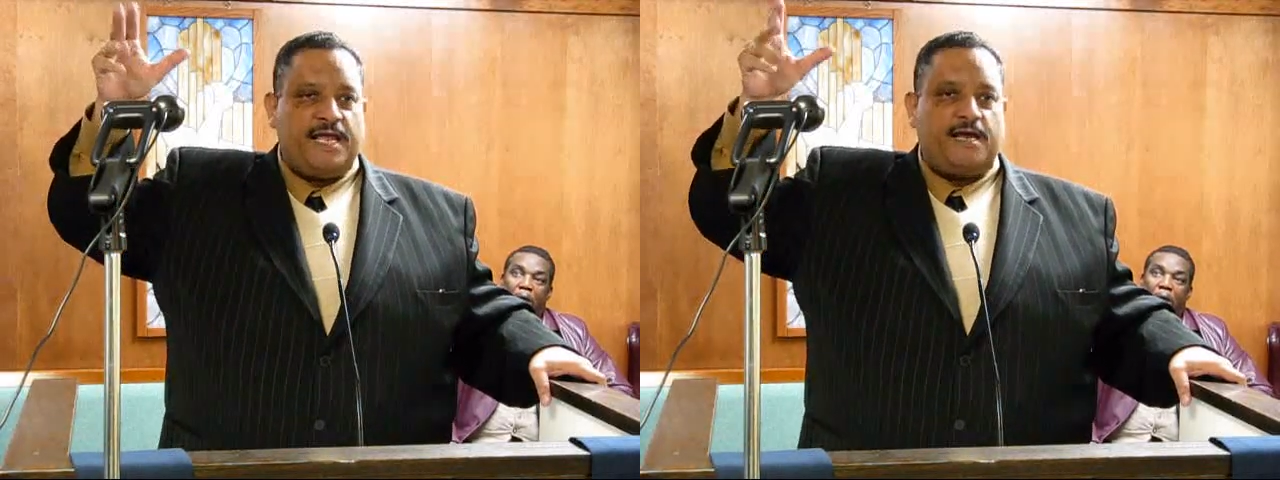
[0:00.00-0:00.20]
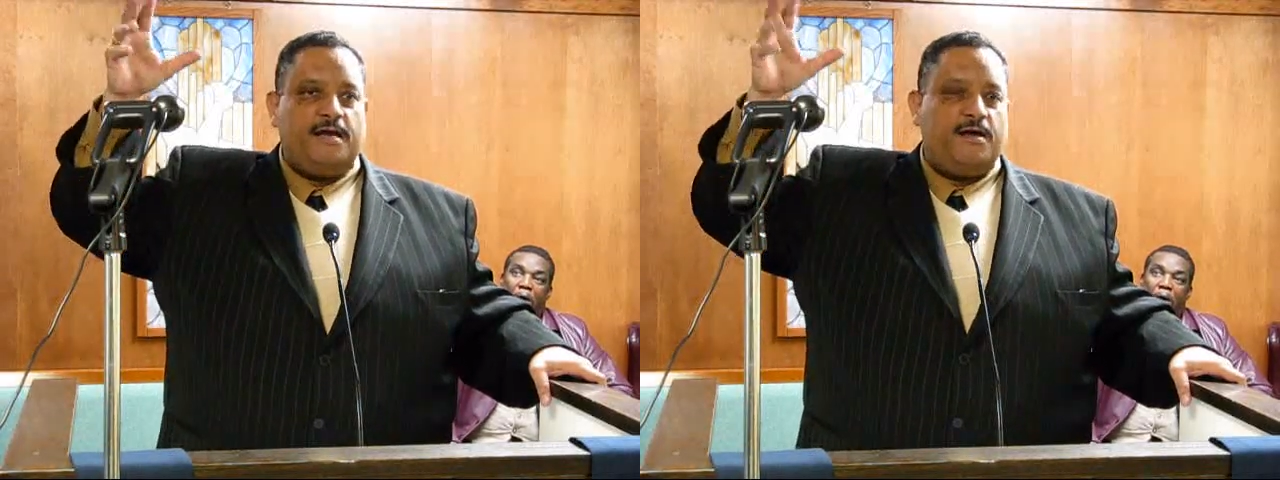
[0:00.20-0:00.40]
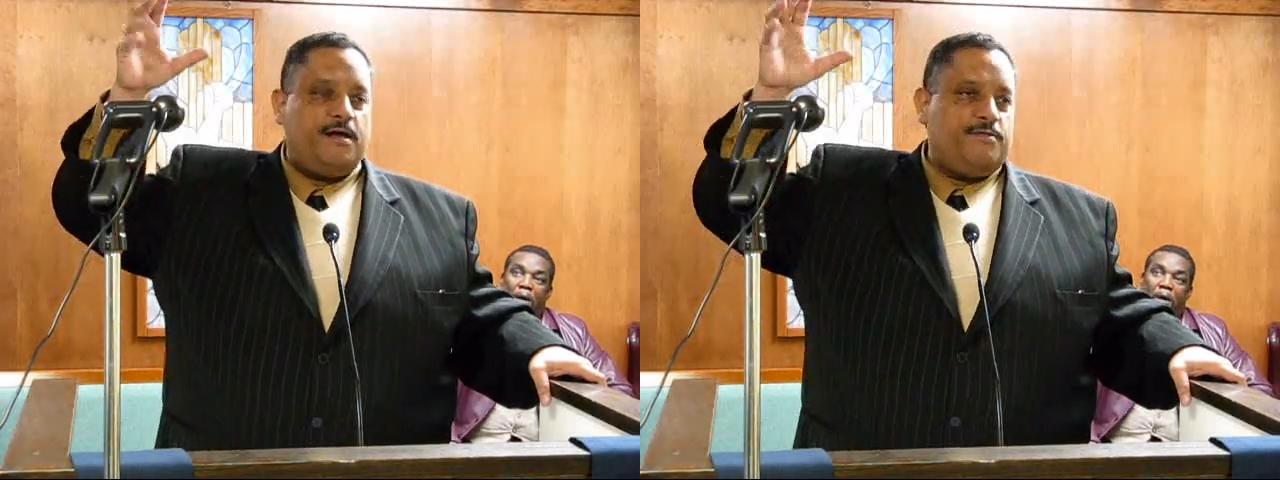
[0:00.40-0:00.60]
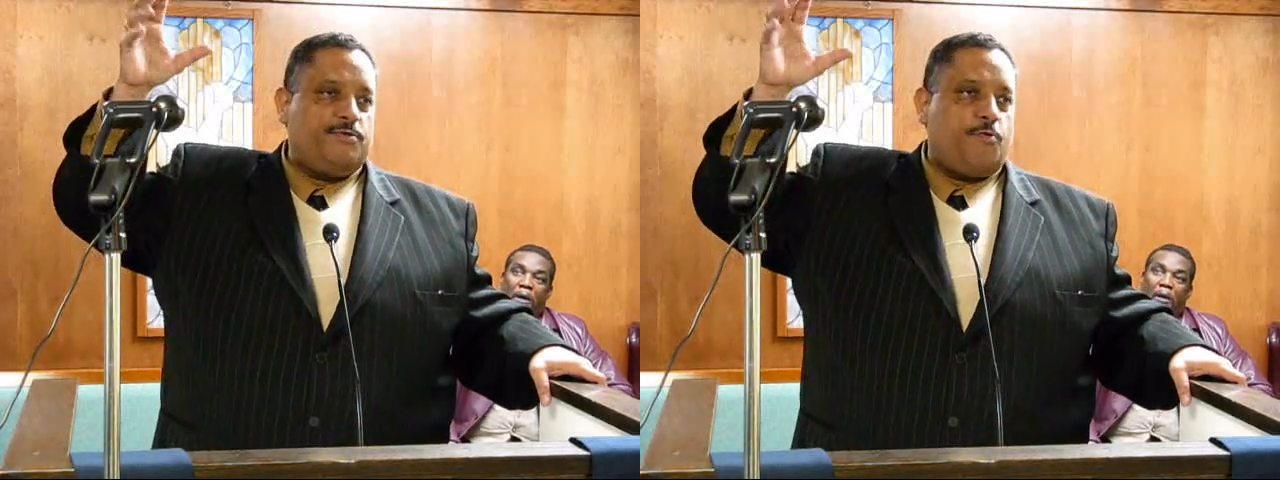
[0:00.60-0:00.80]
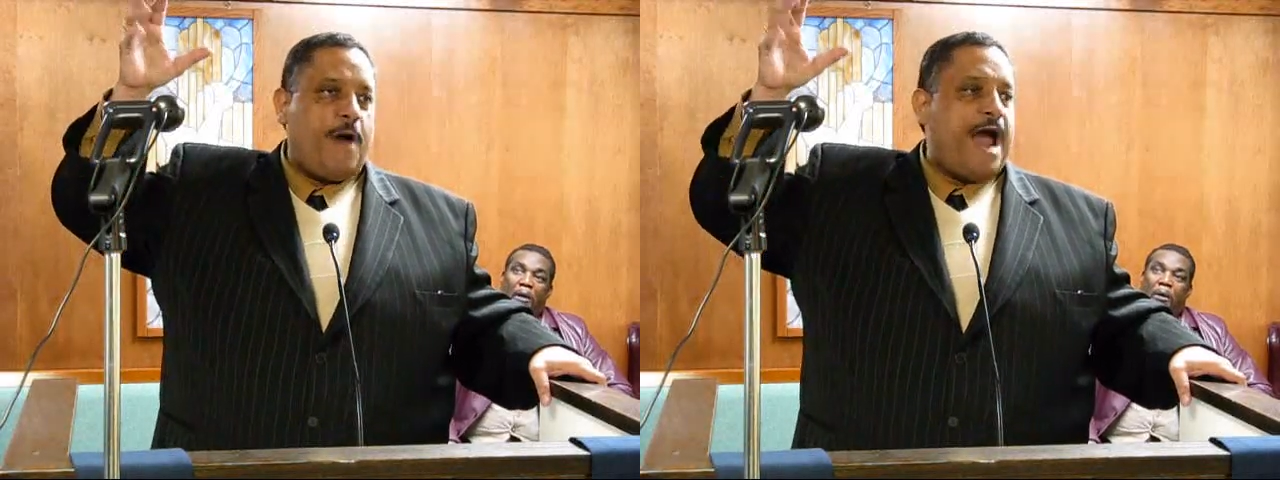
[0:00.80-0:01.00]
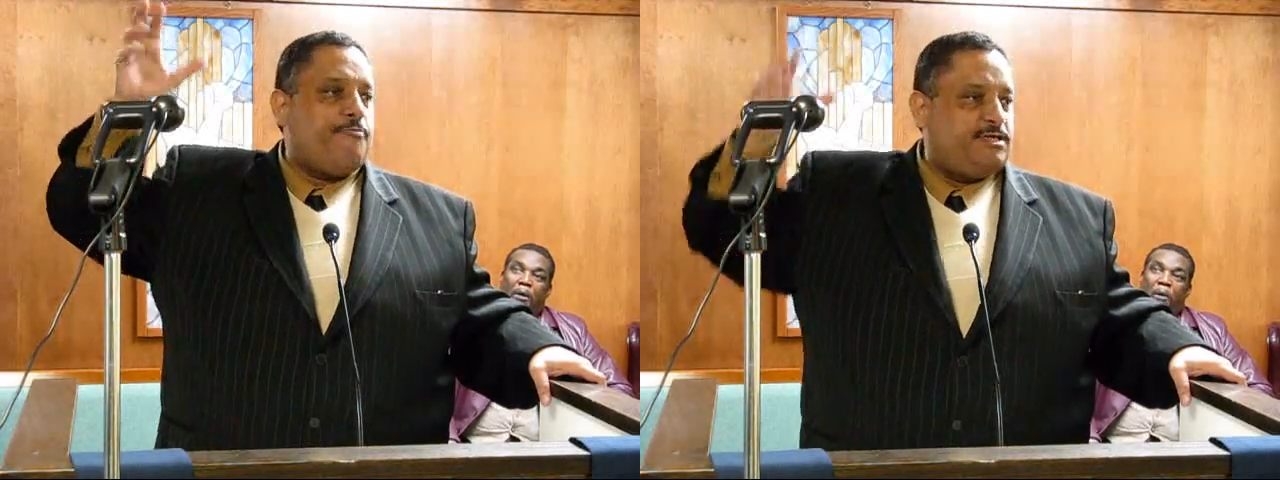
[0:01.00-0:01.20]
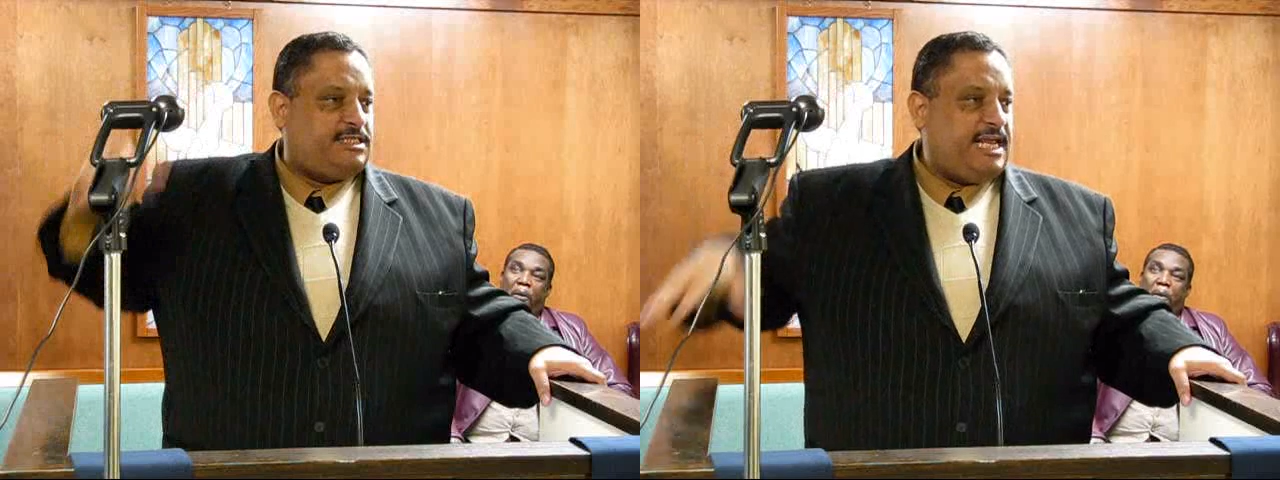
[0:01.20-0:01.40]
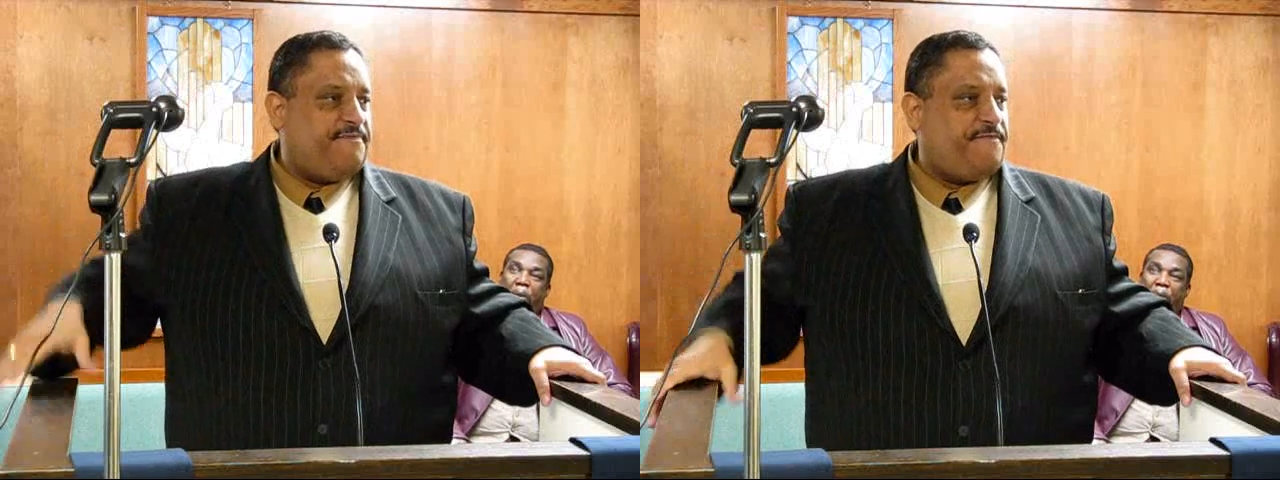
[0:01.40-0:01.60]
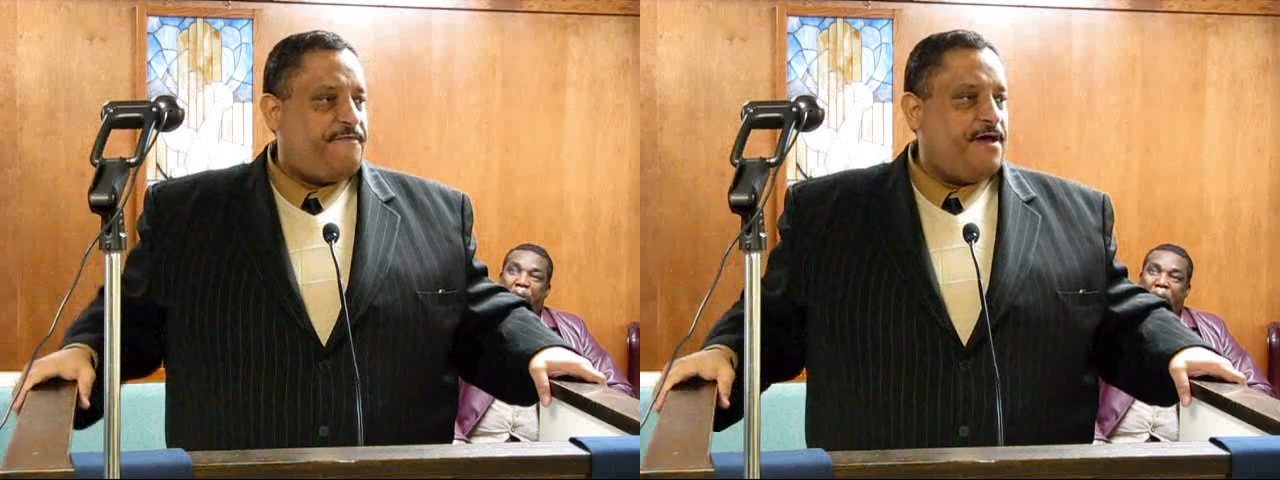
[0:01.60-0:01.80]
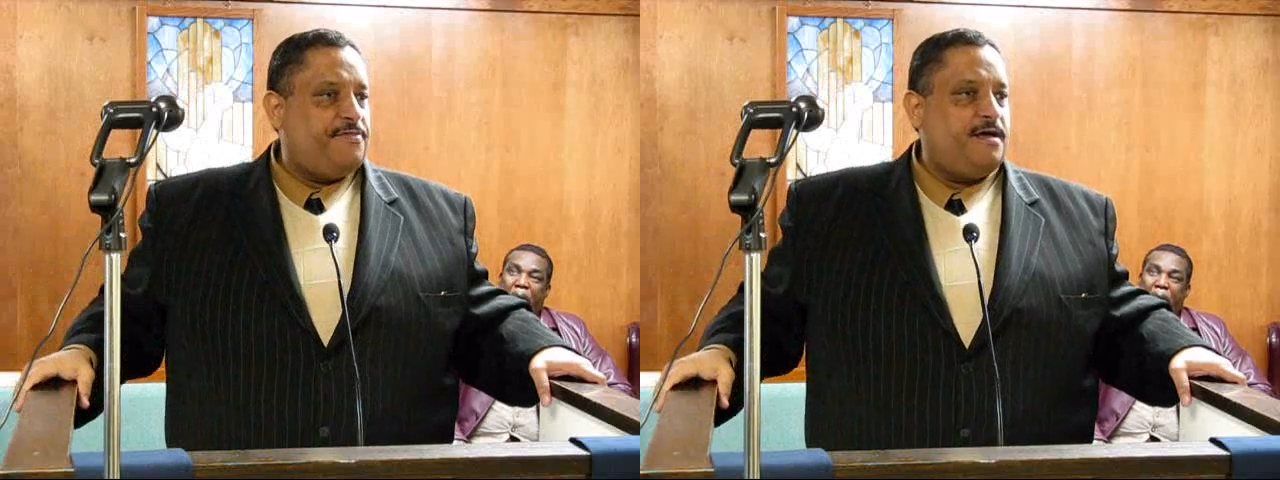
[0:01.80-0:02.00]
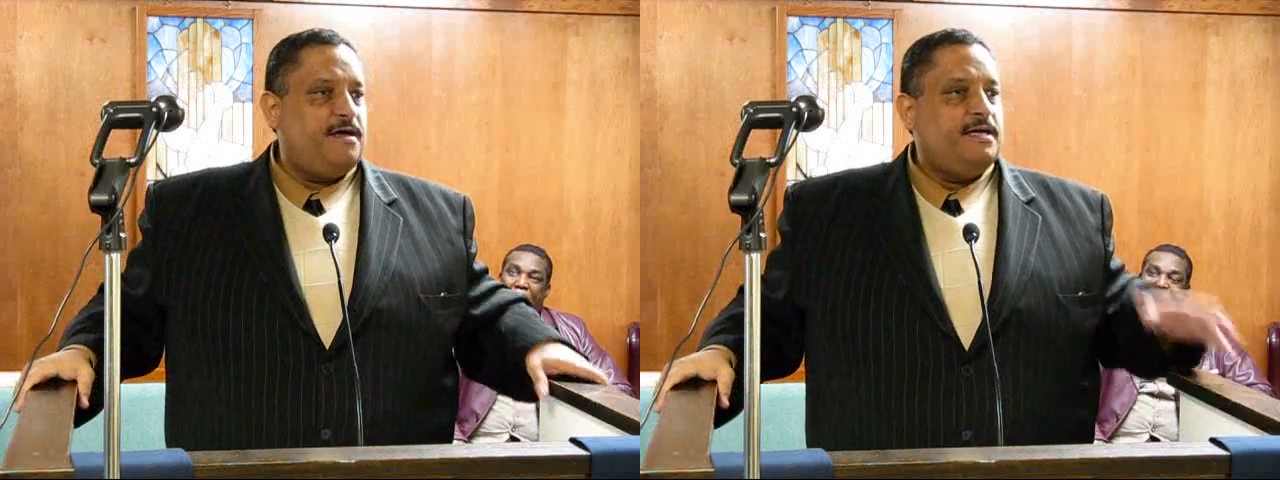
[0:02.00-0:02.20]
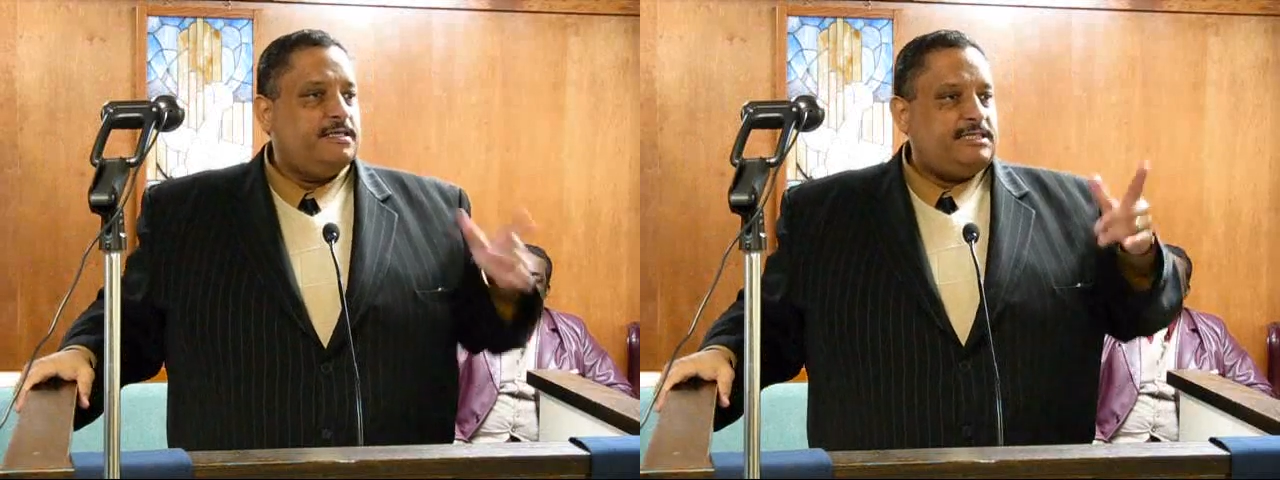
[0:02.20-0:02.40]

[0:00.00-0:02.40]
thinking of the wide receiver for the